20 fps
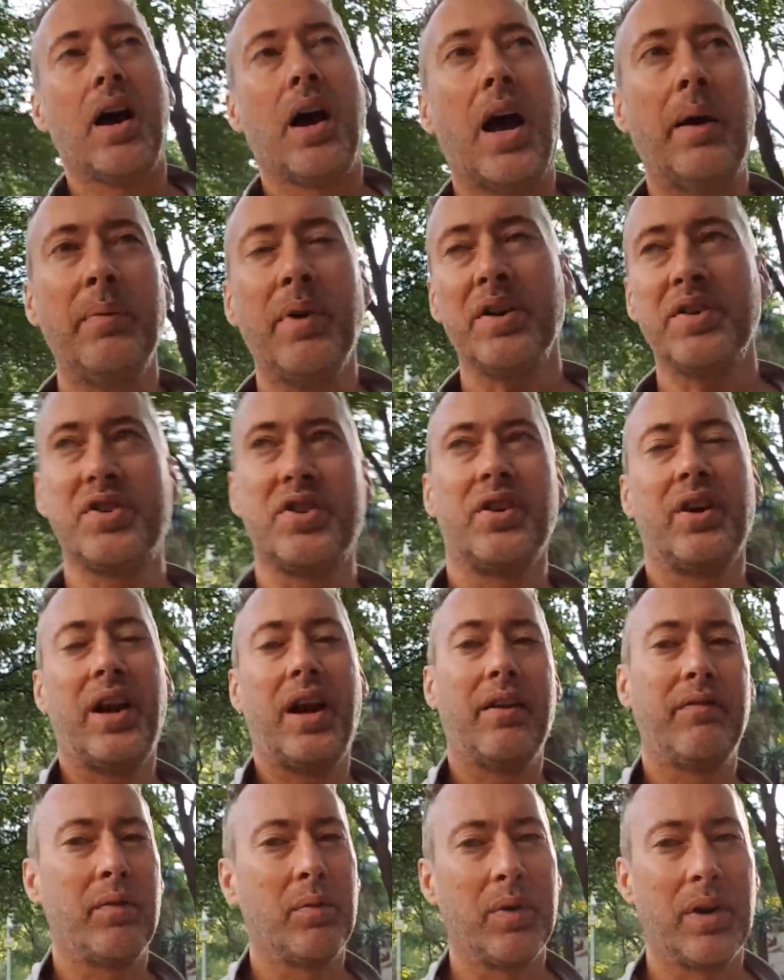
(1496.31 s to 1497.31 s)
I'm not sure I
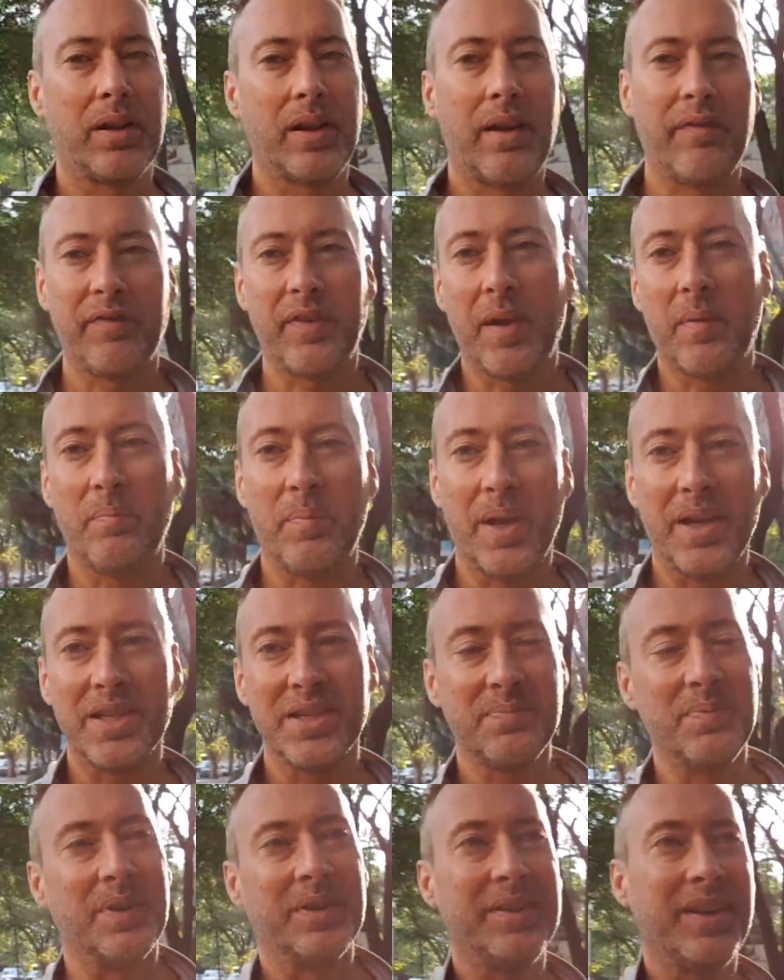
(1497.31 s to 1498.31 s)
ever would have left that
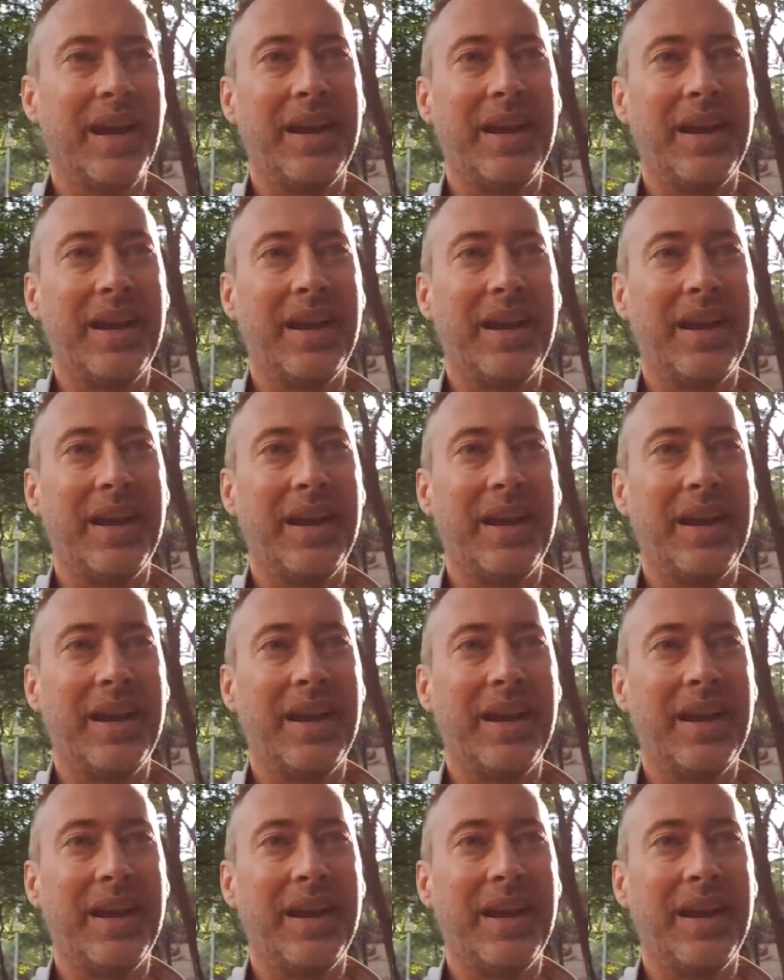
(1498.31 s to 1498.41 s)
basement.